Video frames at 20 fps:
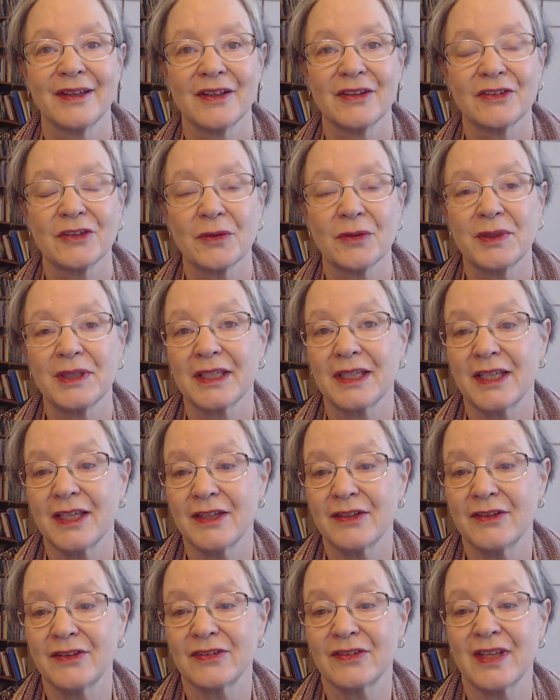So when the
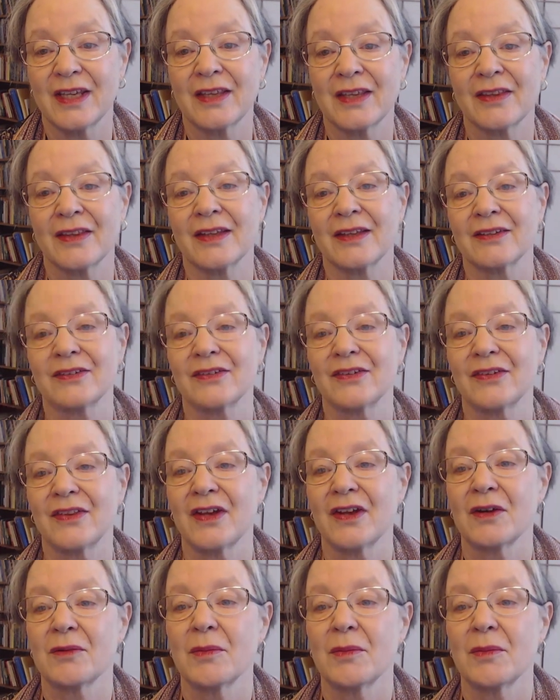kids sing this, they are